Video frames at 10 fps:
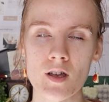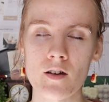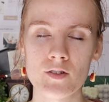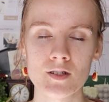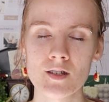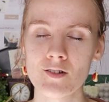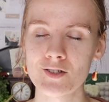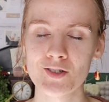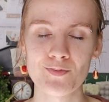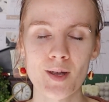Obviously
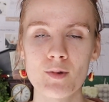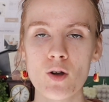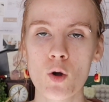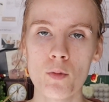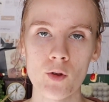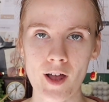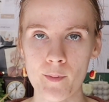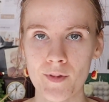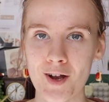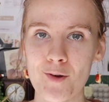there's some maybe
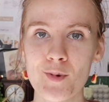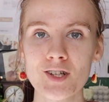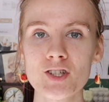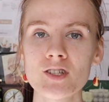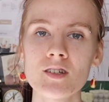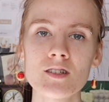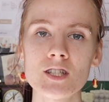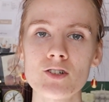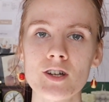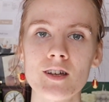overlap there, but just
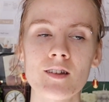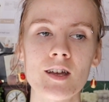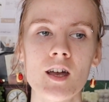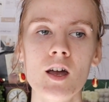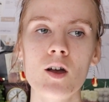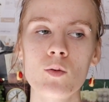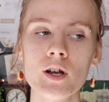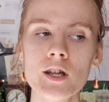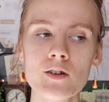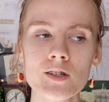considering like
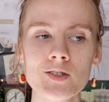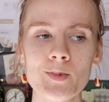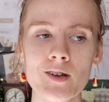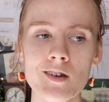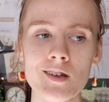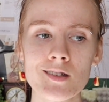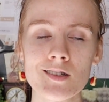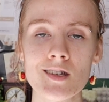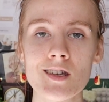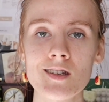where do you experience
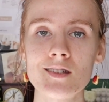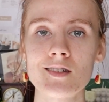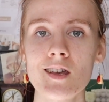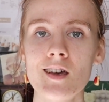these